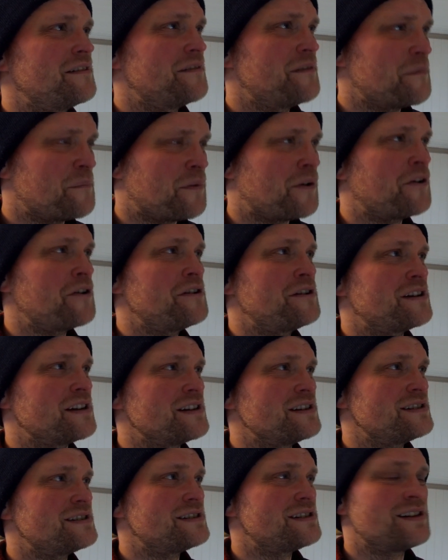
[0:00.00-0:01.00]
The point
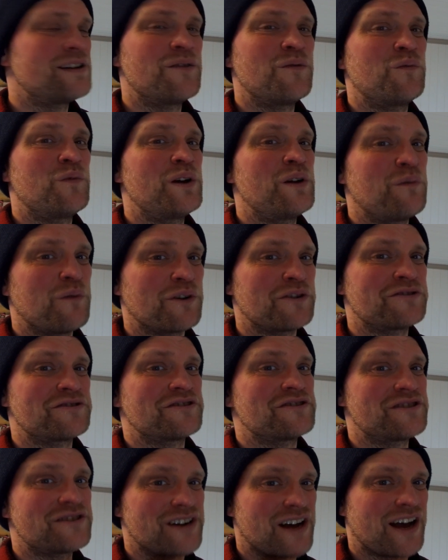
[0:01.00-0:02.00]
is we want to
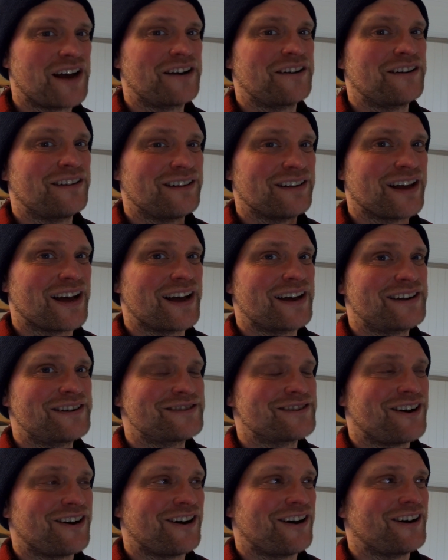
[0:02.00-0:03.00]
shine a light
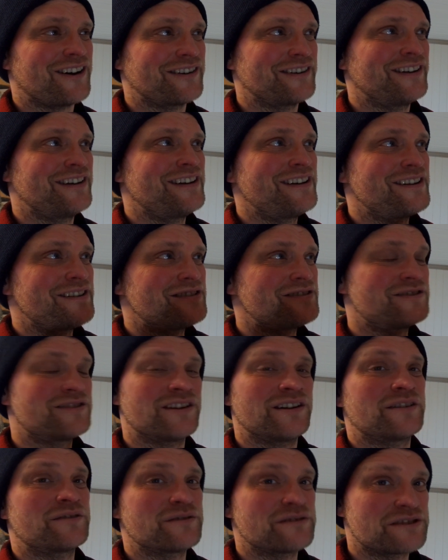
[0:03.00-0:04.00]
on
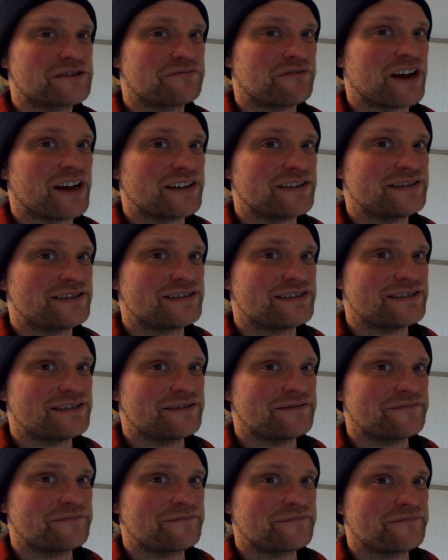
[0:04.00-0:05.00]
children's rights.
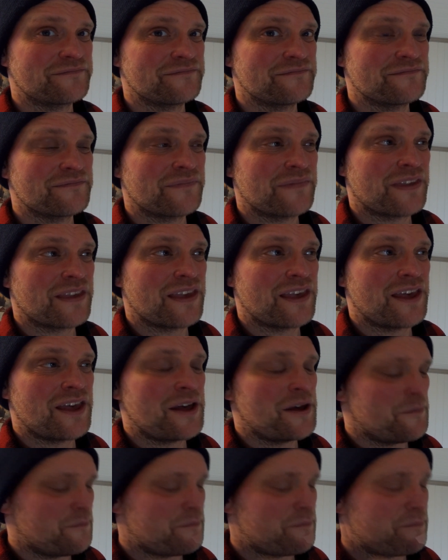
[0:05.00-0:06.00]

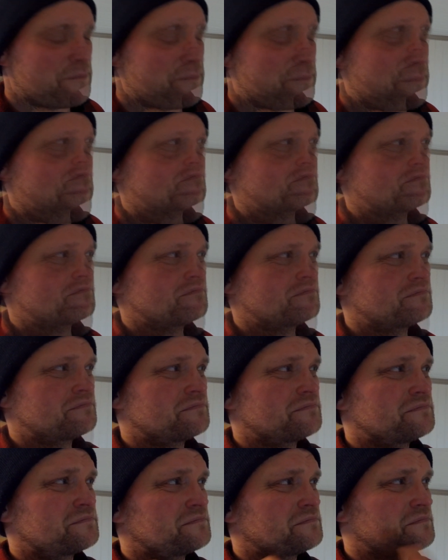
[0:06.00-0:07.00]
Because
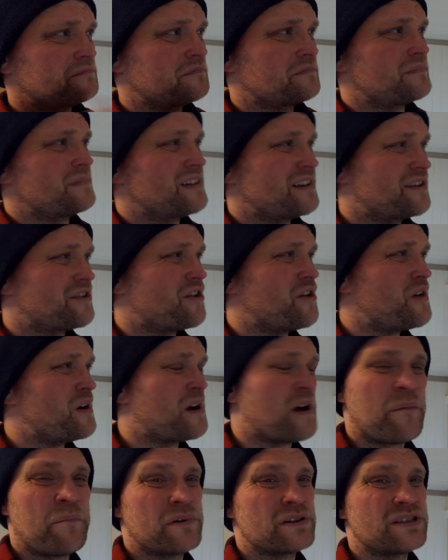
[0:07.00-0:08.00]
growing
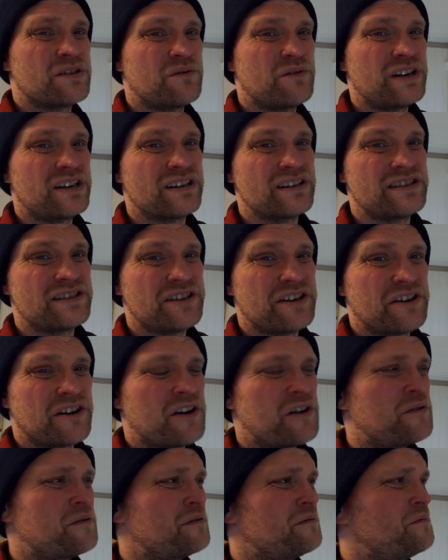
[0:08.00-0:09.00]
up as a witness, you
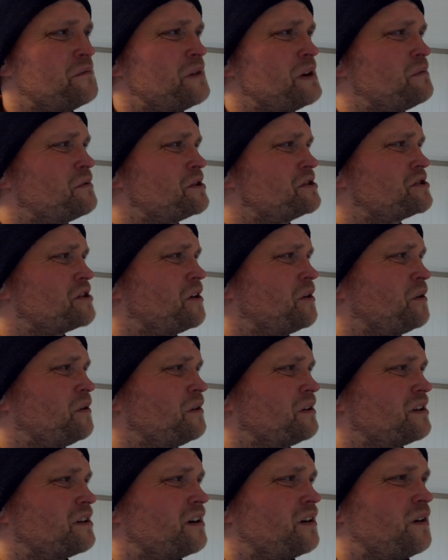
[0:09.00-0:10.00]
know, we were
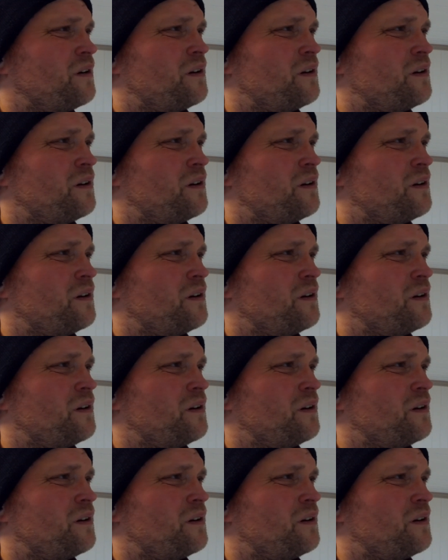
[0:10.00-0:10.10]
told,